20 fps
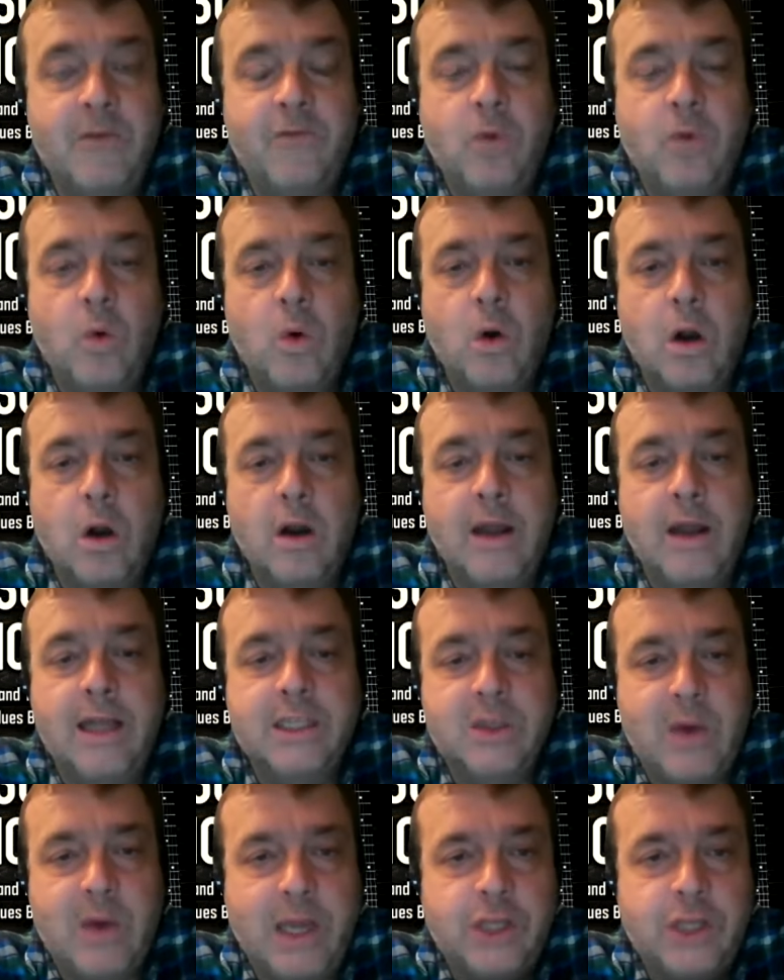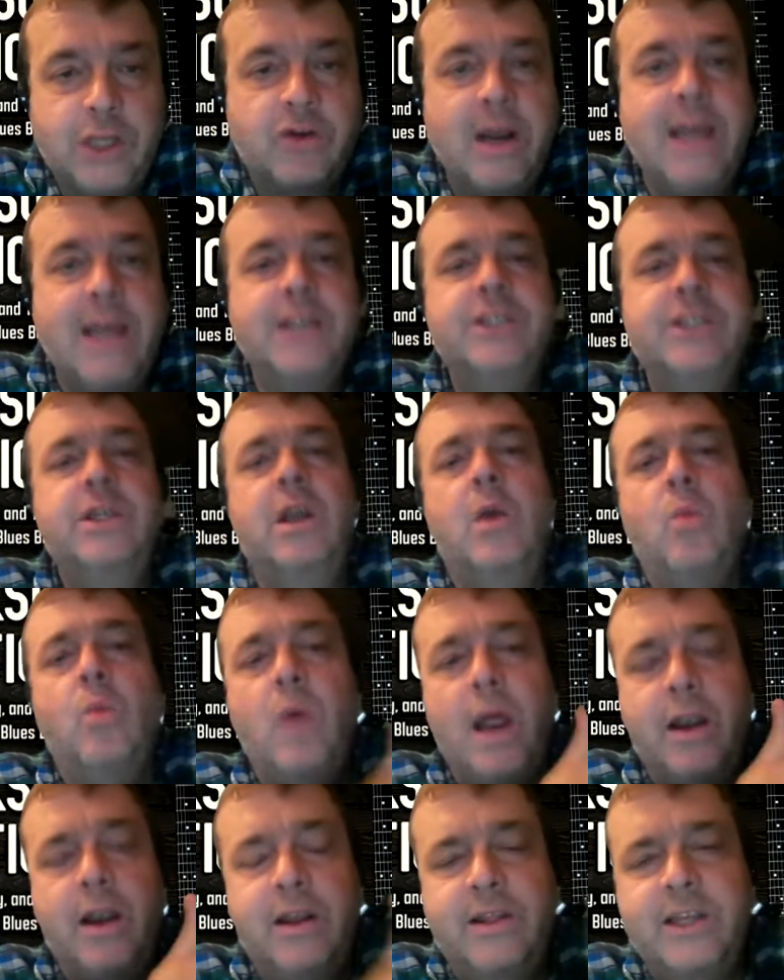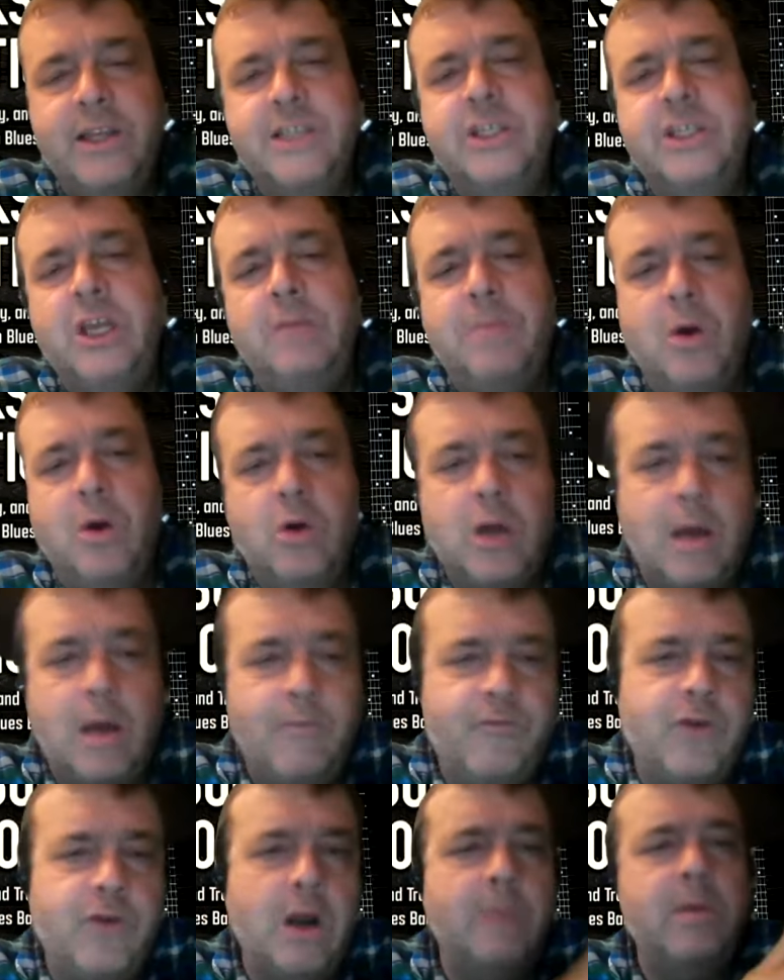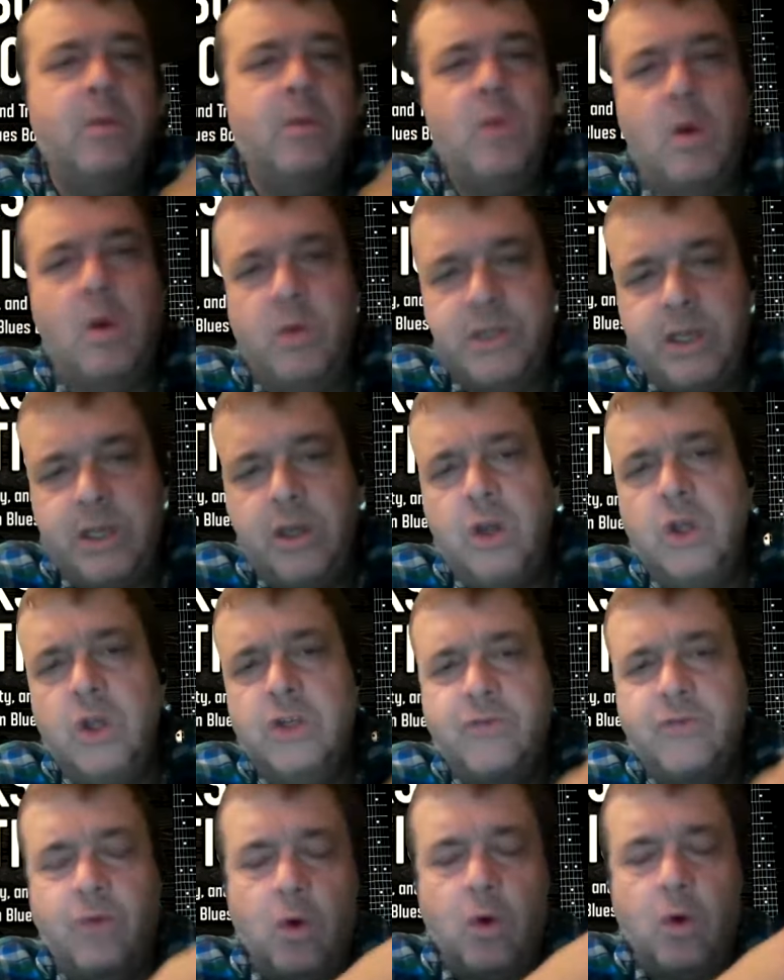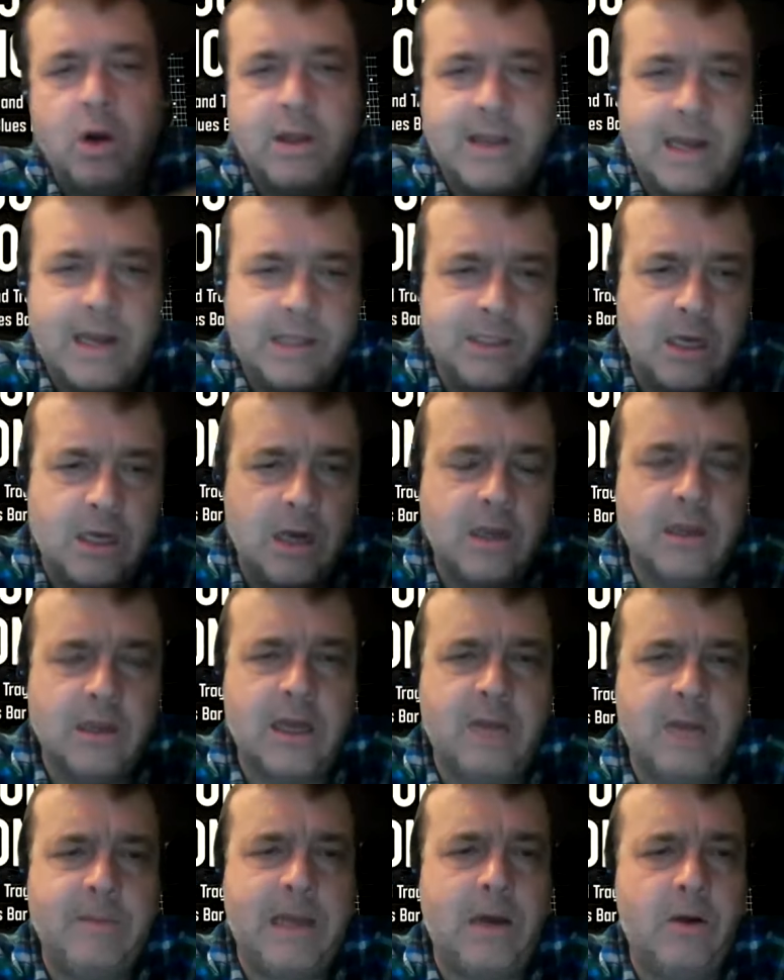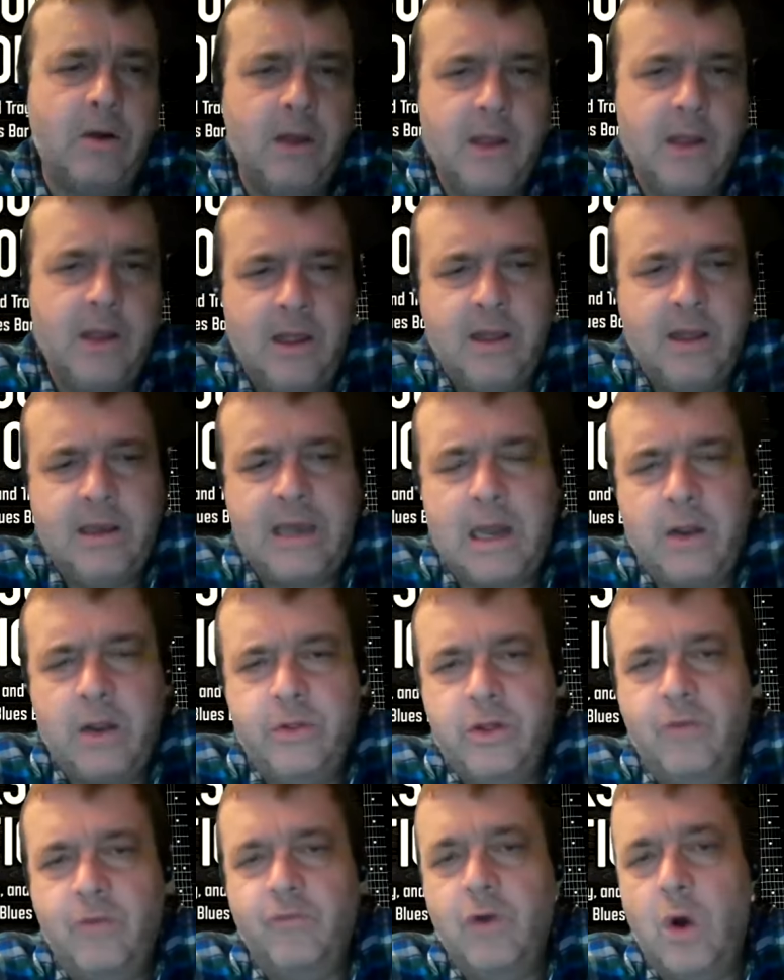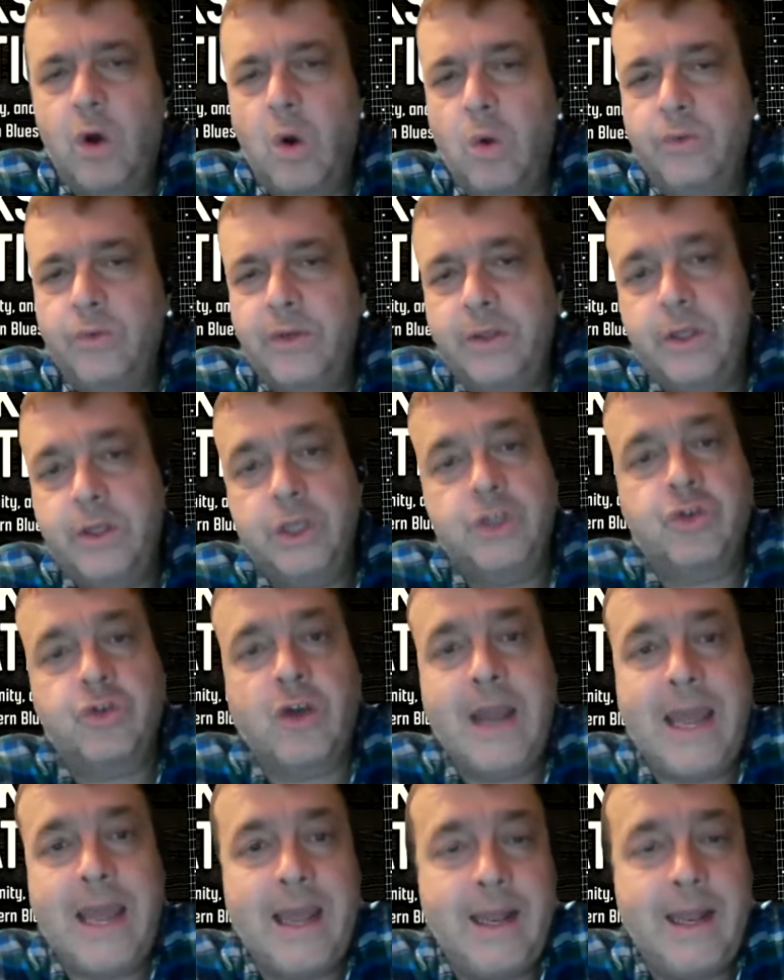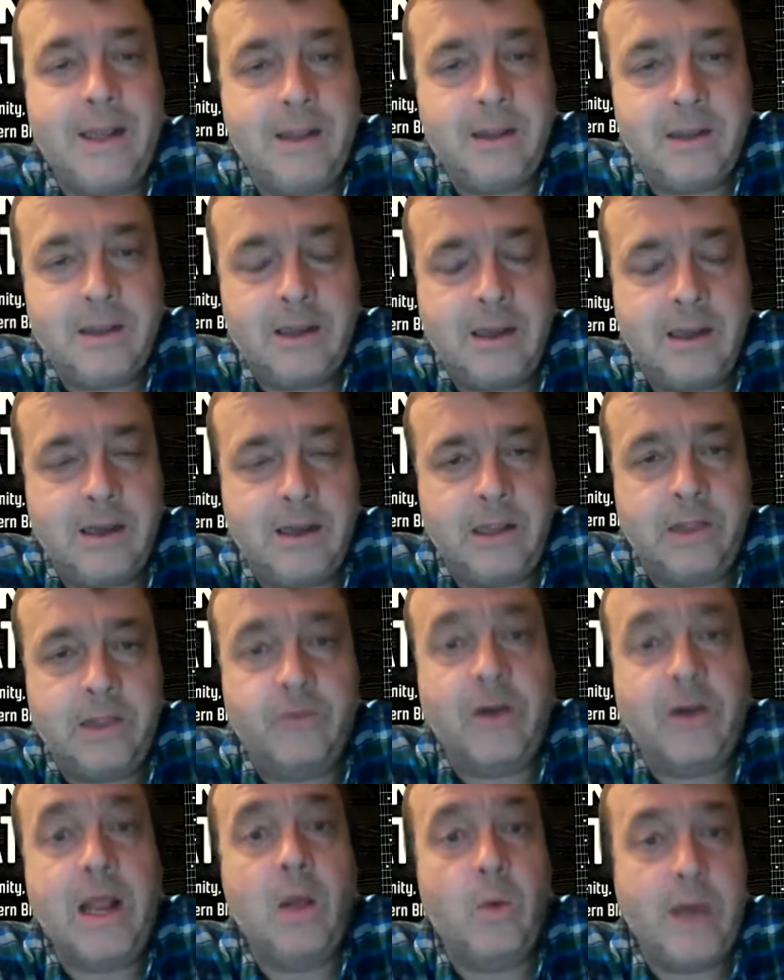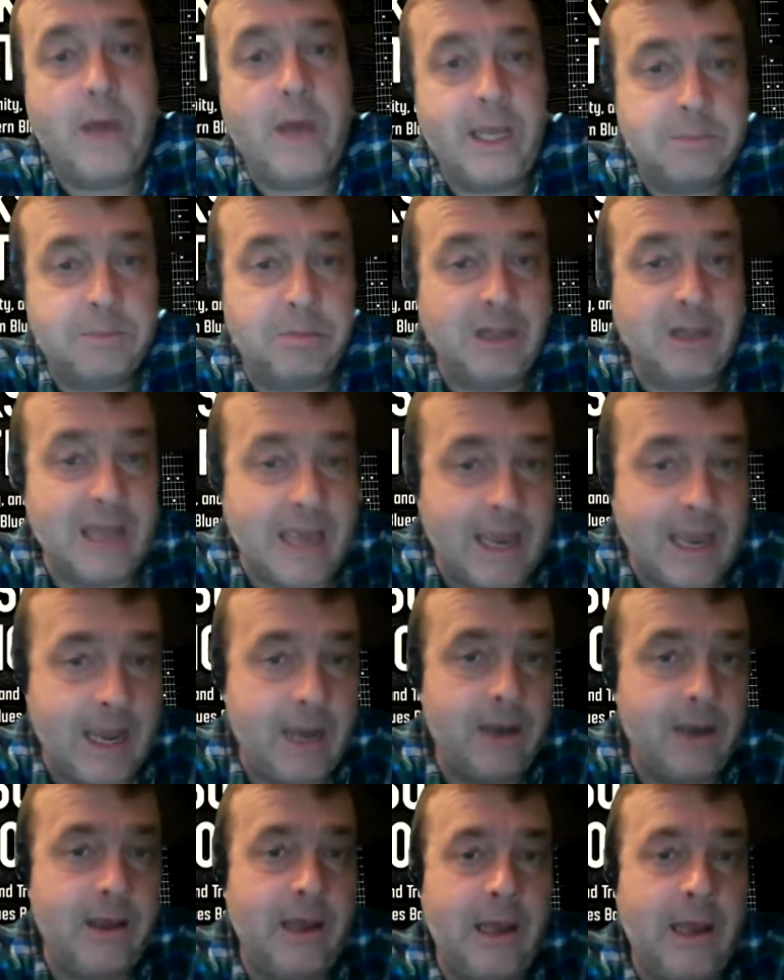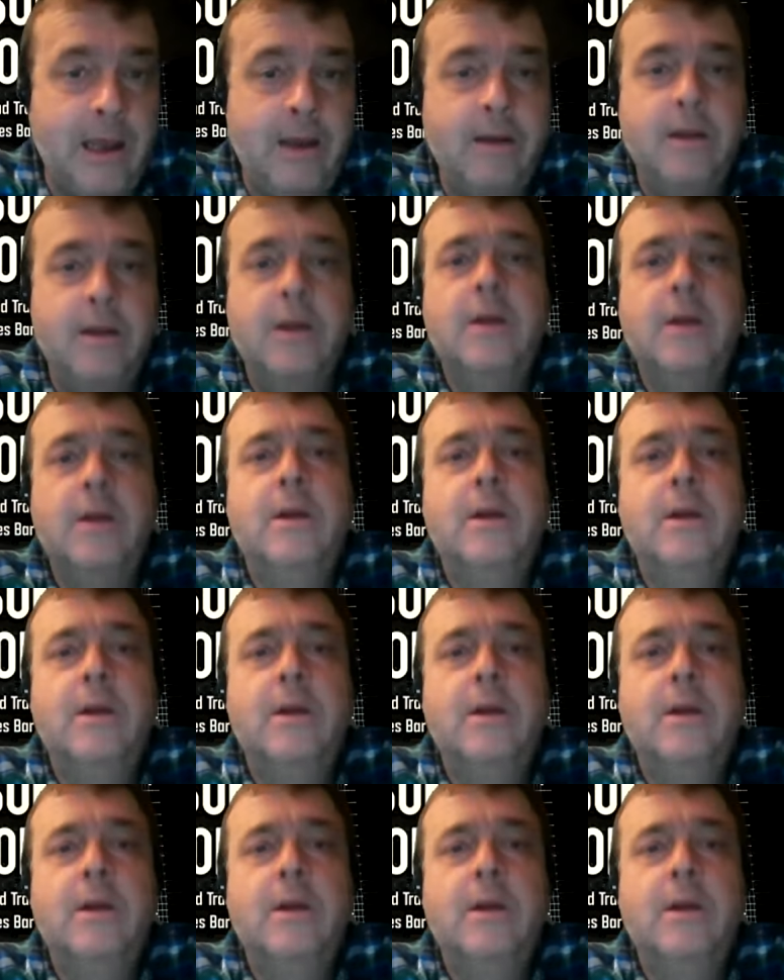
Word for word: before. And so I trace, you know, where did this depot come from and what was it used for? And then I talk a lot about kind of the role that the train uh, and the railways played in